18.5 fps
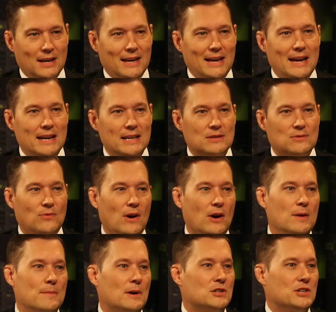It is
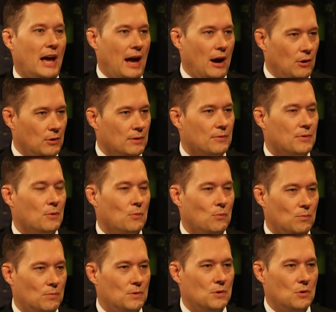very much out of
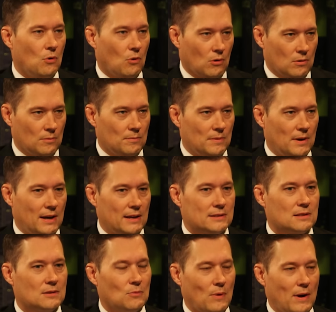the norm
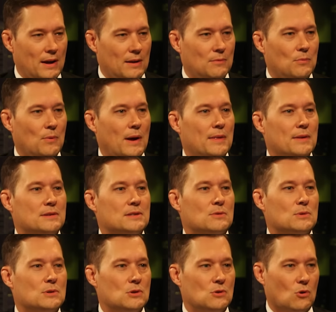as to way this
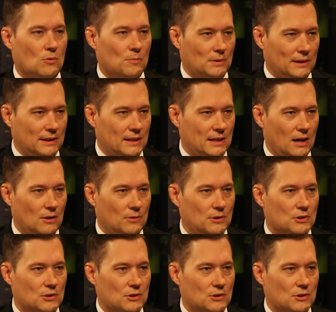would normally go.